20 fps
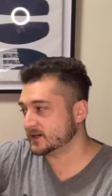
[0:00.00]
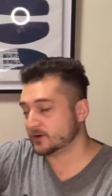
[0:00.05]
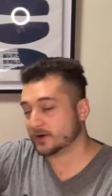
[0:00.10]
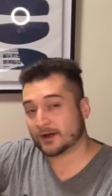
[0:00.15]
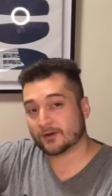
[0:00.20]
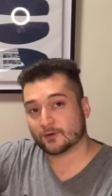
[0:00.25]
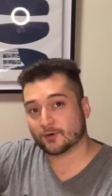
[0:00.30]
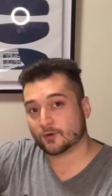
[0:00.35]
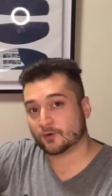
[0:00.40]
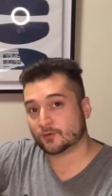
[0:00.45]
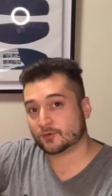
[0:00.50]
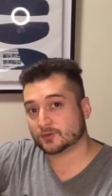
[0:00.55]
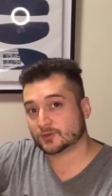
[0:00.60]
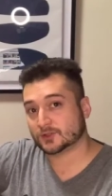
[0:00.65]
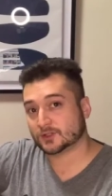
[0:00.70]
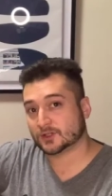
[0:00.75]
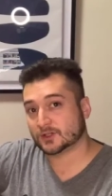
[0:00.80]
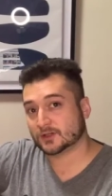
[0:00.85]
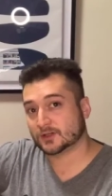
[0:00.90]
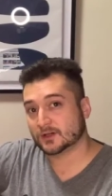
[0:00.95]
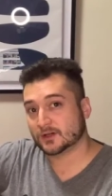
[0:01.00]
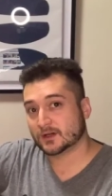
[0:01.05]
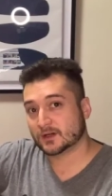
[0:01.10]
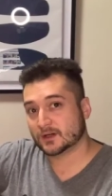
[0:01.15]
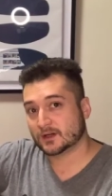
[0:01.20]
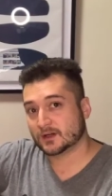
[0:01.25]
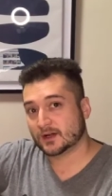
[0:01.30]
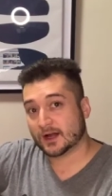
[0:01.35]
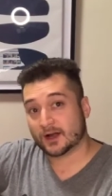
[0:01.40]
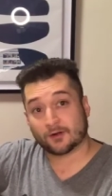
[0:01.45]
Our, our older
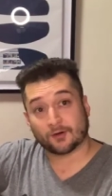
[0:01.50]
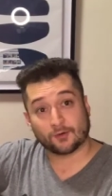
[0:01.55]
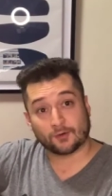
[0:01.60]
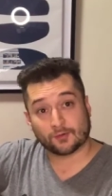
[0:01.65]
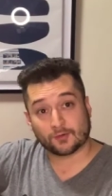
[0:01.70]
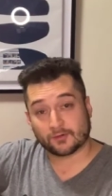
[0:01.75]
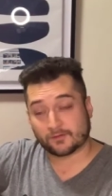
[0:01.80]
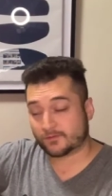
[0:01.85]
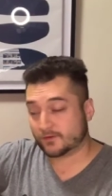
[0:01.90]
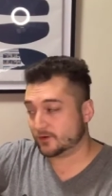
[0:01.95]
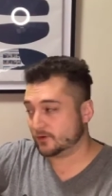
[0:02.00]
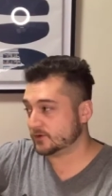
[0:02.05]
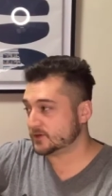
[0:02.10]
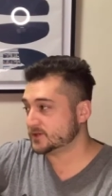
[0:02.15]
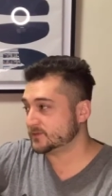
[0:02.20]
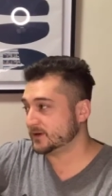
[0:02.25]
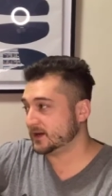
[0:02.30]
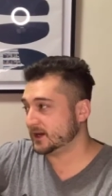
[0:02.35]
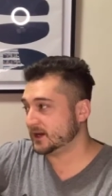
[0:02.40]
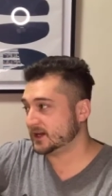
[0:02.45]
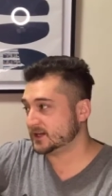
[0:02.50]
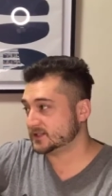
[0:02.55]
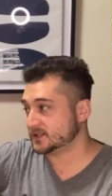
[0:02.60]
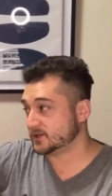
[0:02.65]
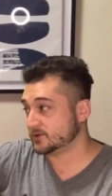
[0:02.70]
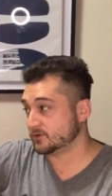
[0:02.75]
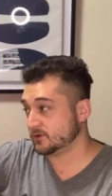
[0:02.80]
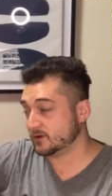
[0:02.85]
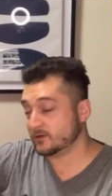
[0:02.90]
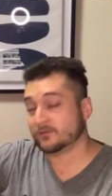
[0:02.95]
our older folks might catch the
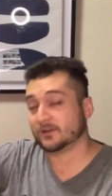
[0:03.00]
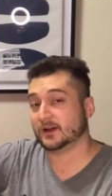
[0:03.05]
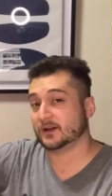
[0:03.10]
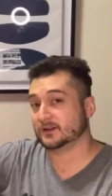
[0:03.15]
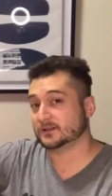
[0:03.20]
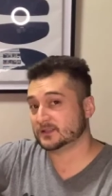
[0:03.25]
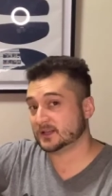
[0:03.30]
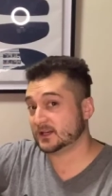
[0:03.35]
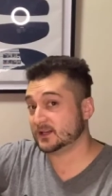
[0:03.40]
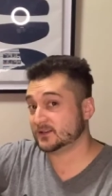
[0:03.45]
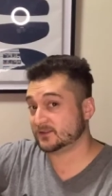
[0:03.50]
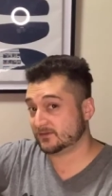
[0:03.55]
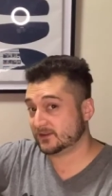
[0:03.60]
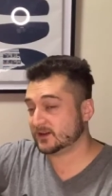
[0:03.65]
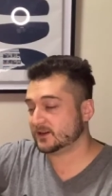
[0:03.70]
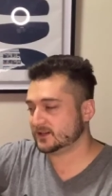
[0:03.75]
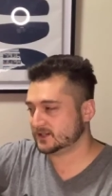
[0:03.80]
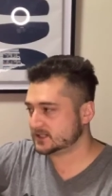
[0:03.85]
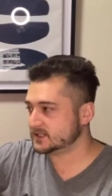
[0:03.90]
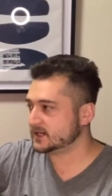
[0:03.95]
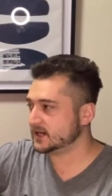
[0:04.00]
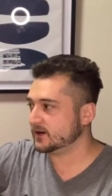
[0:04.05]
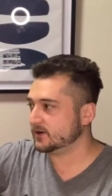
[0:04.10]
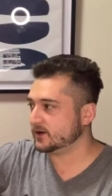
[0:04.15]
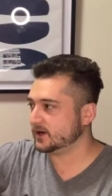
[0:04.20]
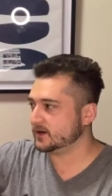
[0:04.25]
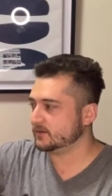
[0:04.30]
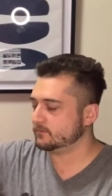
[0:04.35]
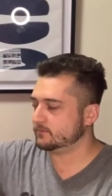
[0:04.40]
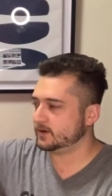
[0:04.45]
coronavirus. That is very
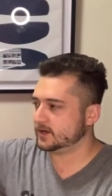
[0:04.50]
scary.